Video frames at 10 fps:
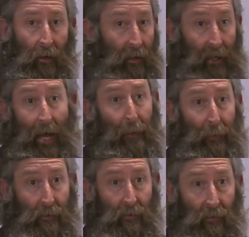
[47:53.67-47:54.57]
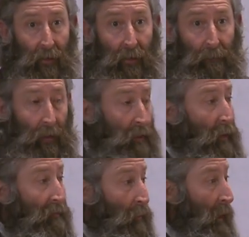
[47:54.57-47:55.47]
And it happens. And
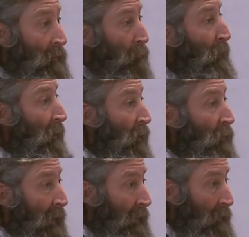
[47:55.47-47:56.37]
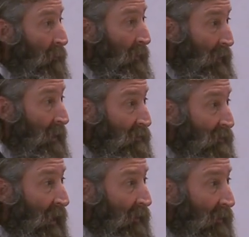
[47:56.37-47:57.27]
you have the right to PO that animal and not
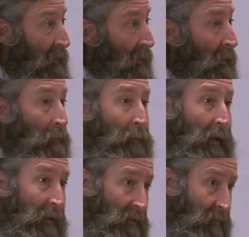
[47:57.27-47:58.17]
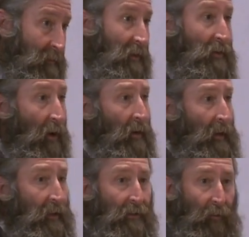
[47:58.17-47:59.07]
sell it, but it's
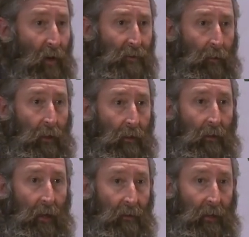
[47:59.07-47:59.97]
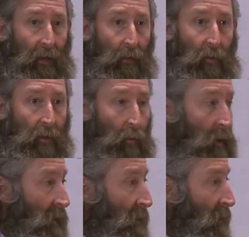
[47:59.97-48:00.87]
disheartening. It's frustrating. You had the animal, you
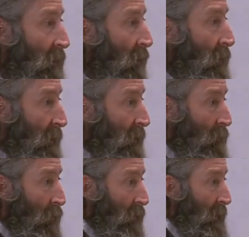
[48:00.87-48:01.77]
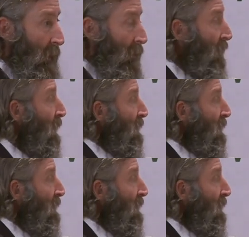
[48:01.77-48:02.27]
wanted it to go, and it didn't work out.